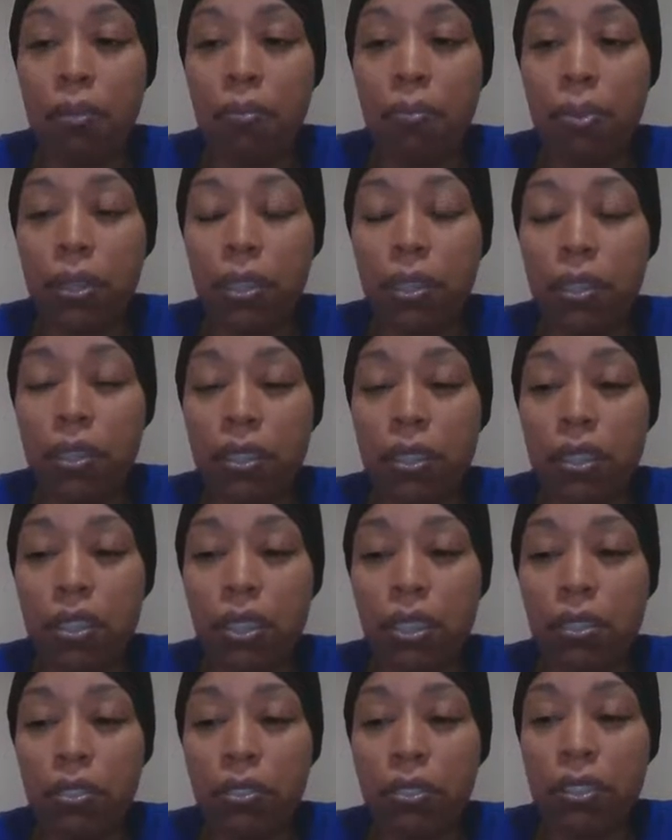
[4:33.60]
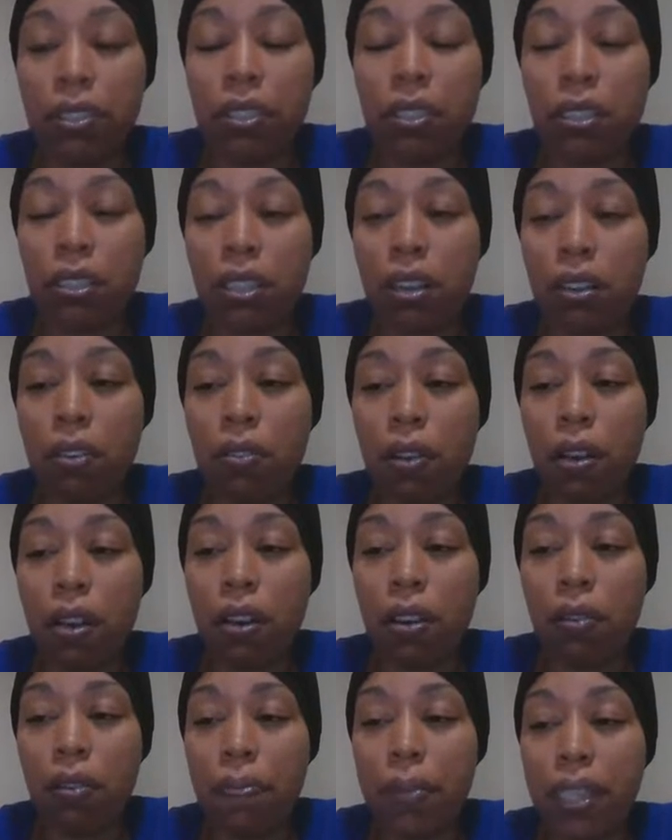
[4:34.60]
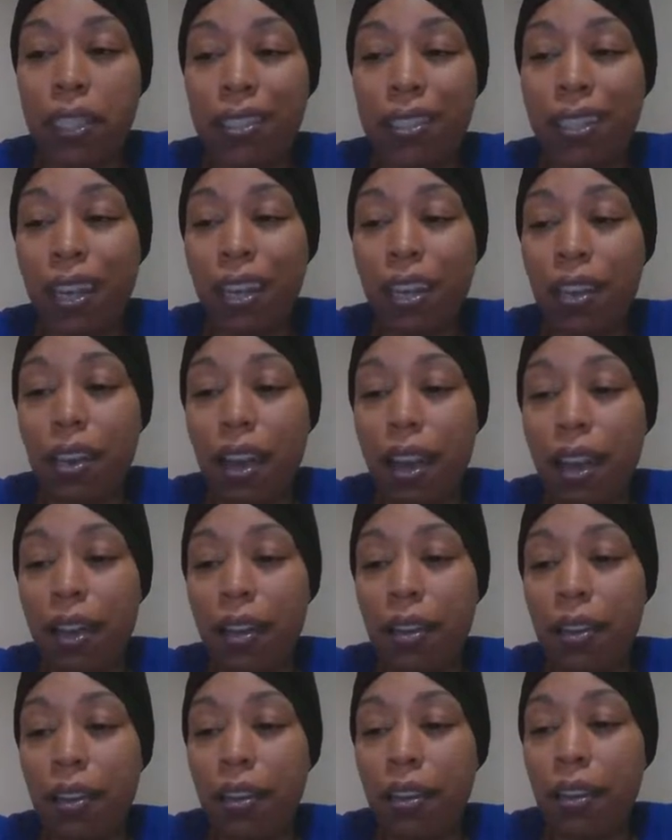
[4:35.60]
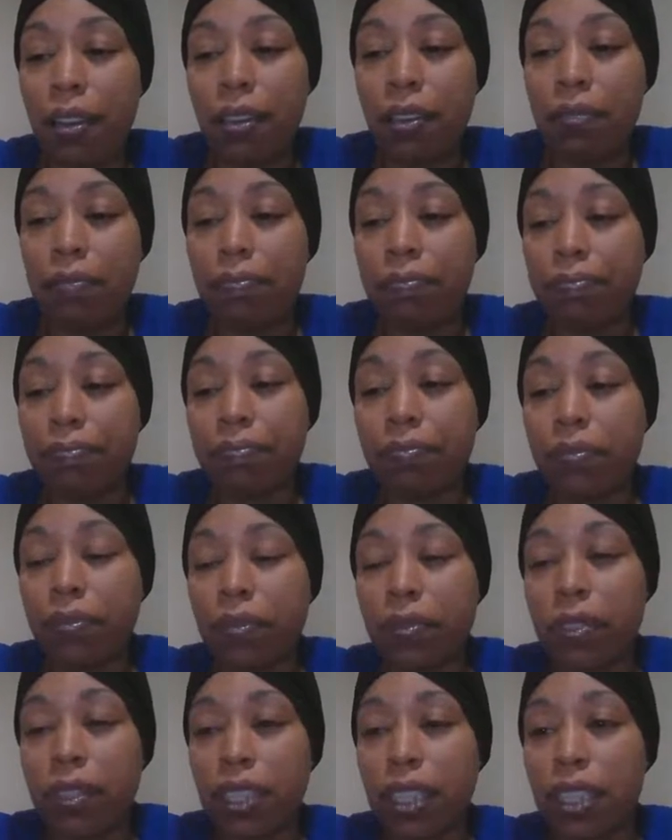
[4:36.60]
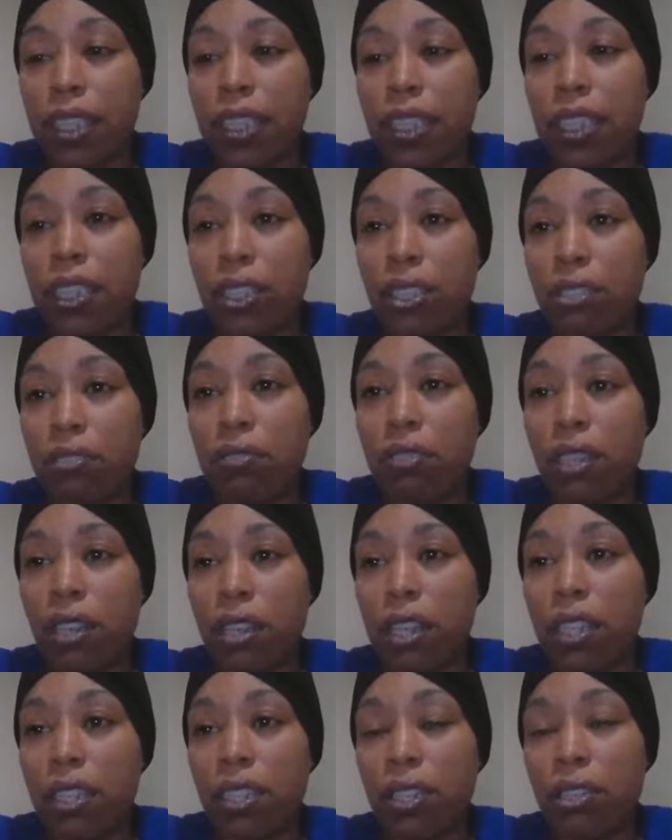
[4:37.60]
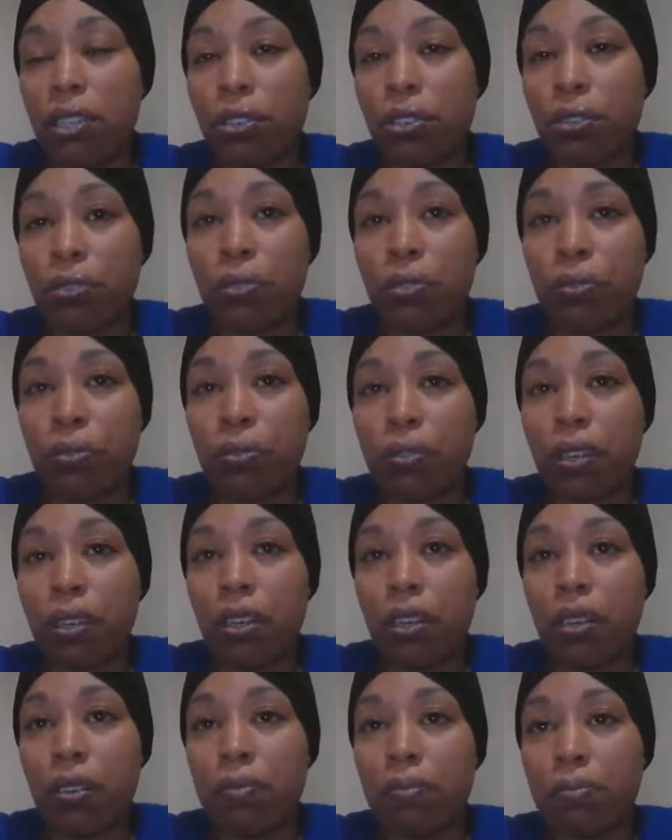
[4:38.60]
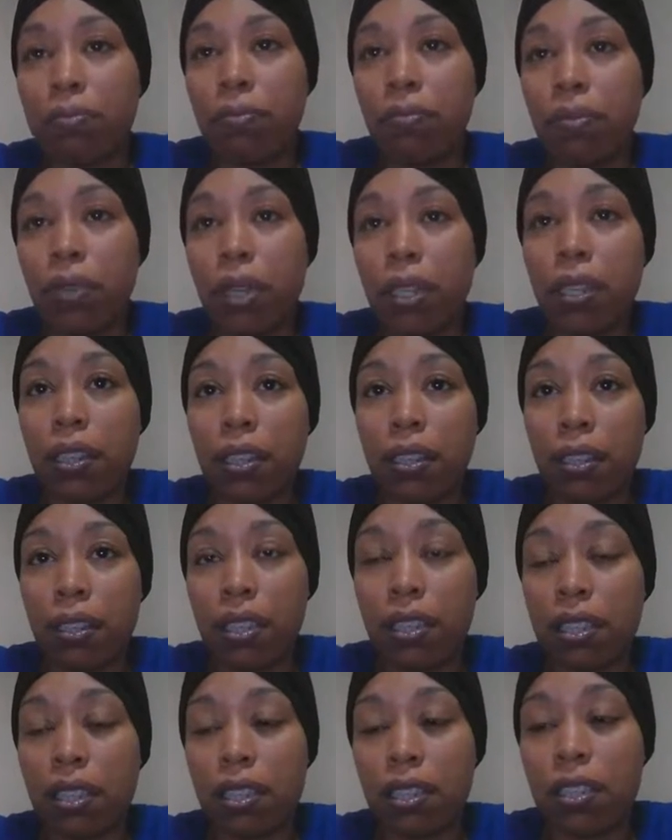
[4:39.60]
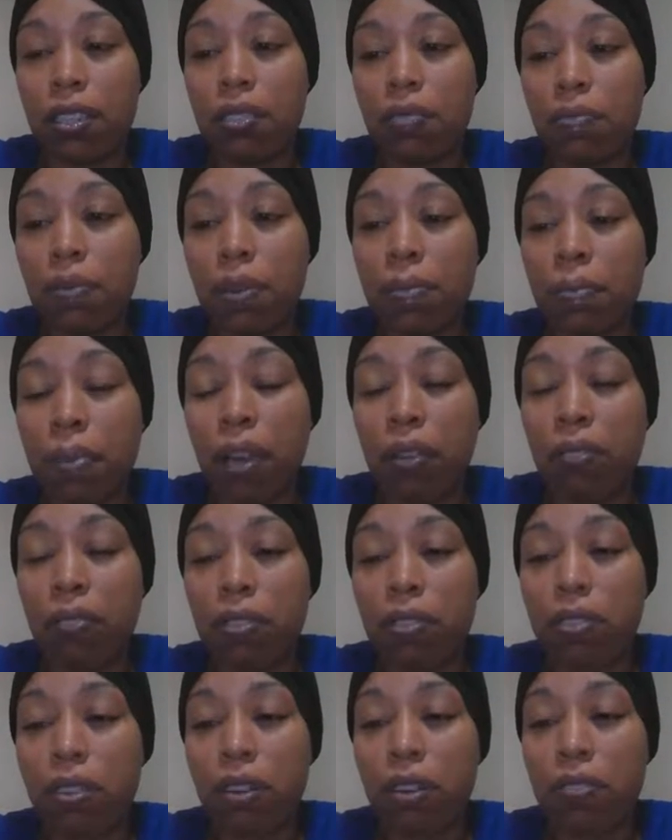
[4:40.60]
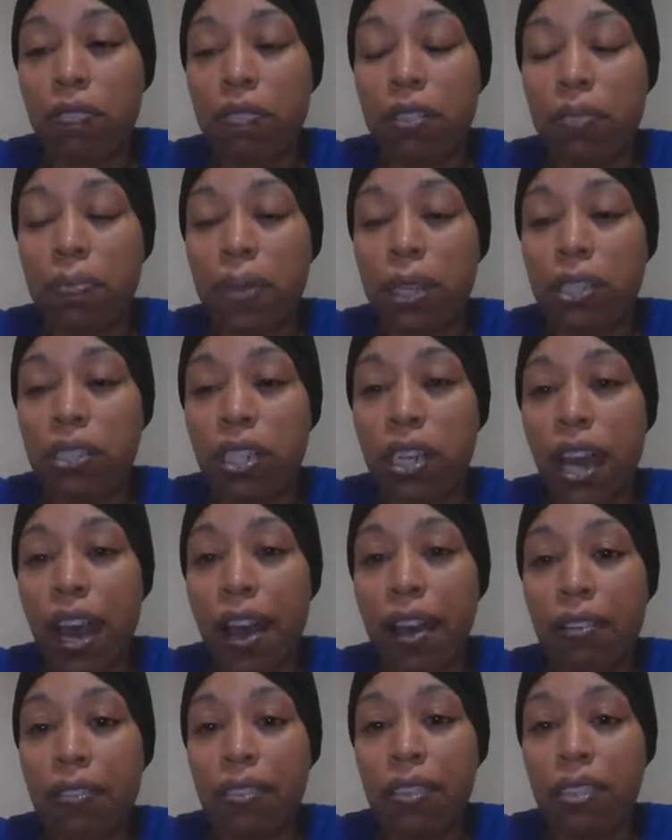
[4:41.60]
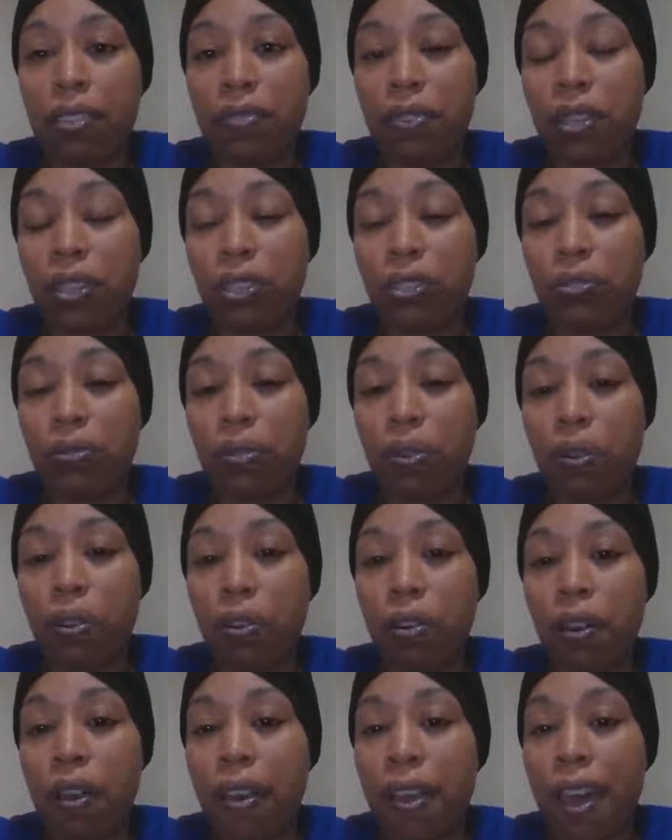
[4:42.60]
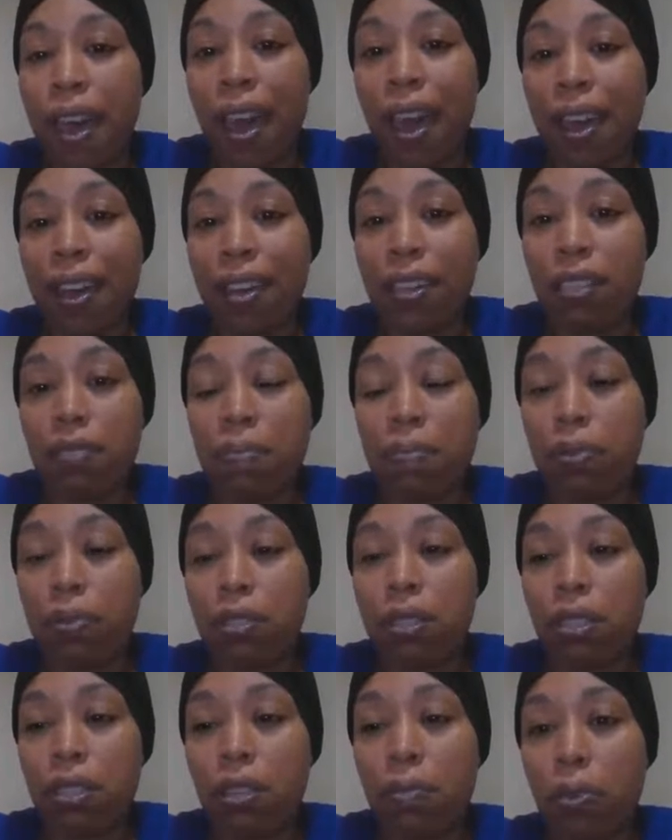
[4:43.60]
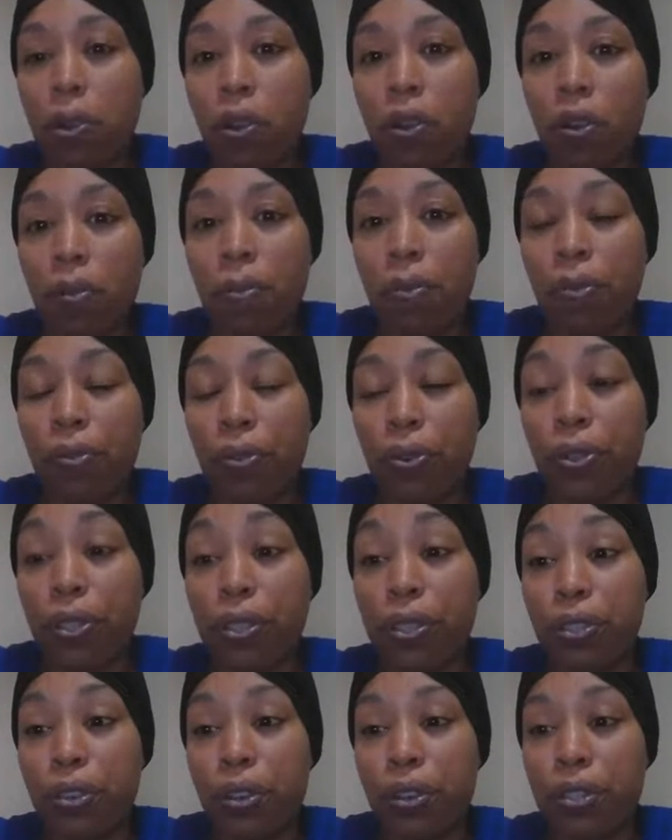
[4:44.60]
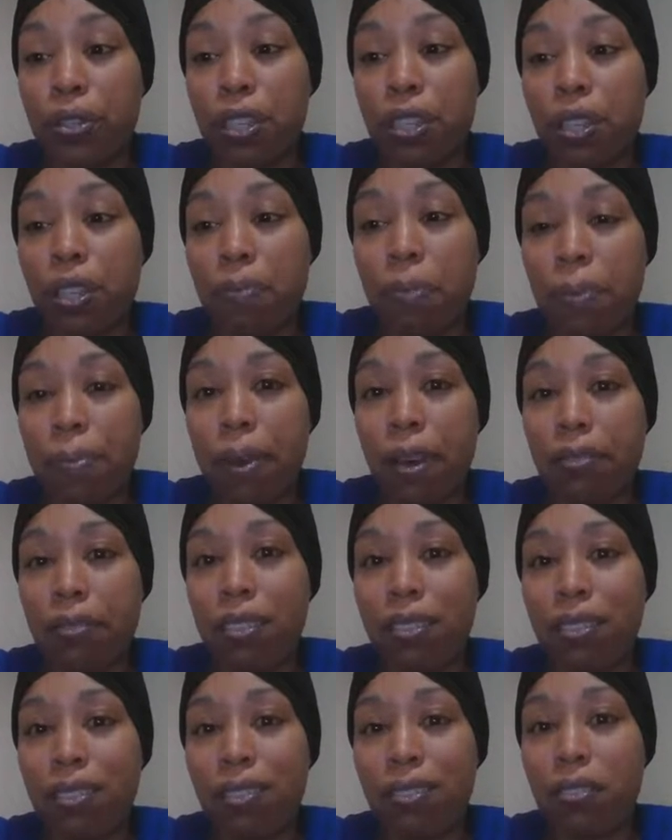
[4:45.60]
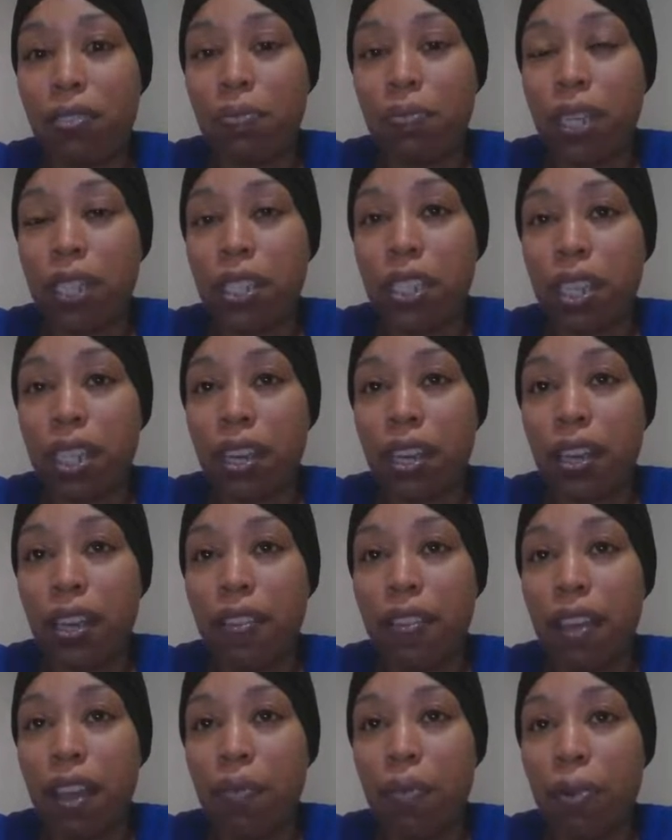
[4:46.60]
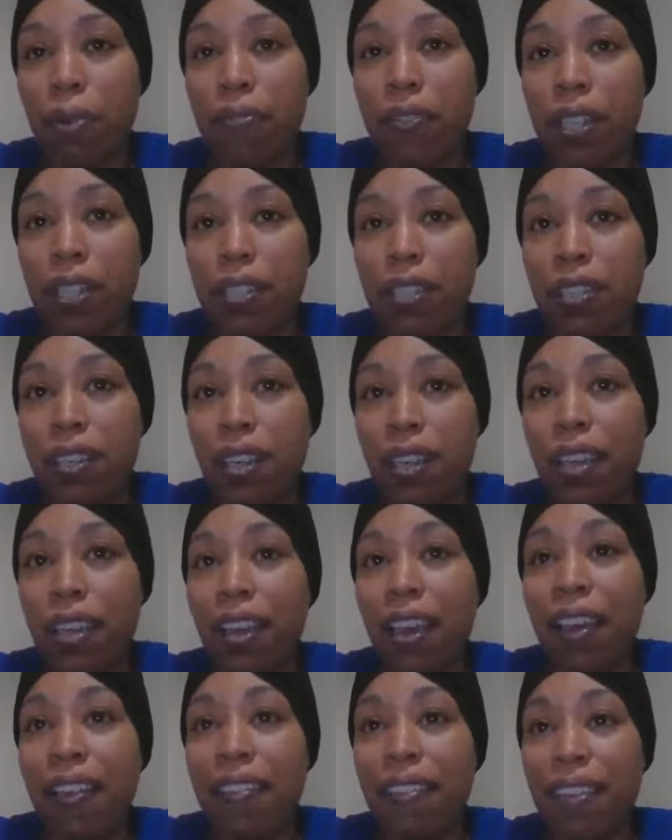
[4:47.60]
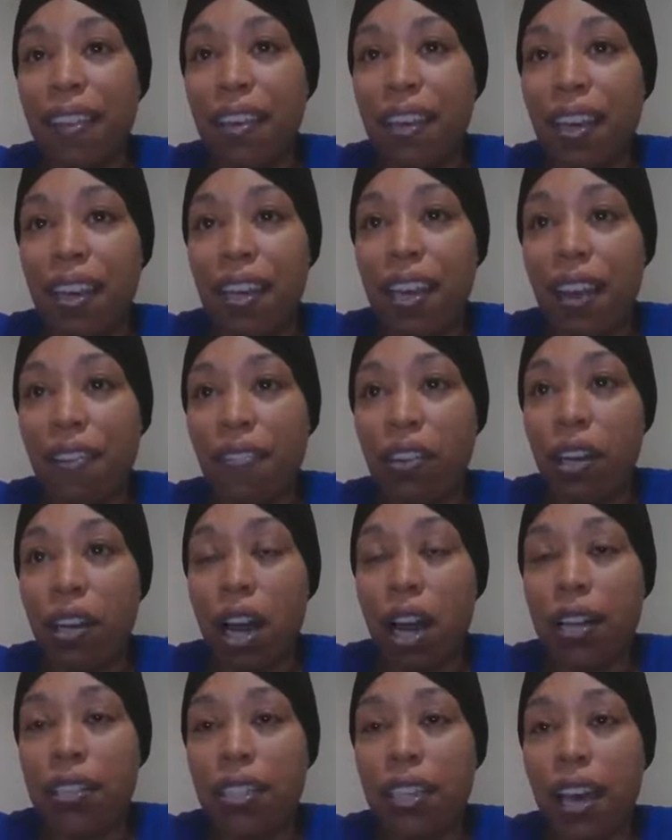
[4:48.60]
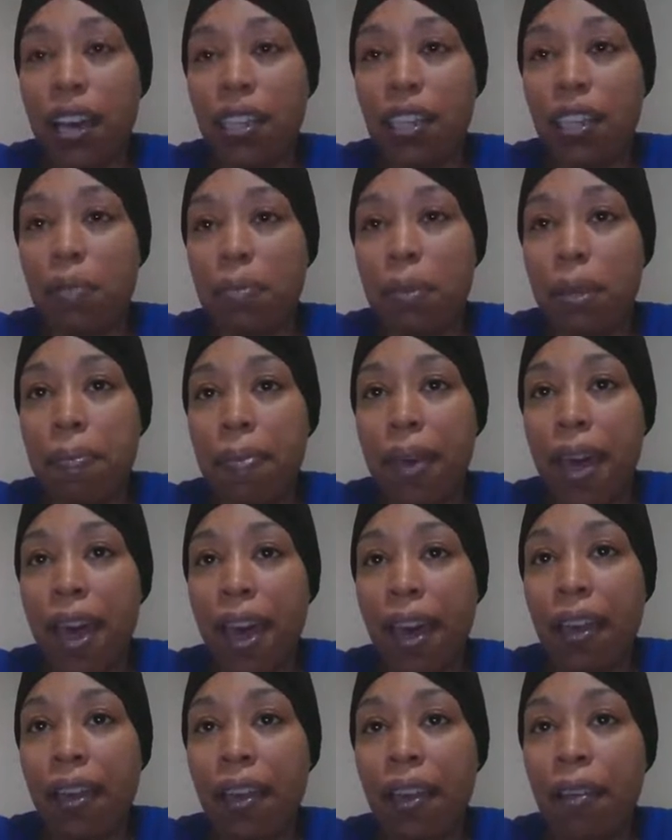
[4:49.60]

pretty good security. So in saying that, these issues are internal with the system with Microsoft, especially the out dysfunctional all. I had spoke to them, called before to talk to them about the situation, and they were fixing it. Then they never contacted me back.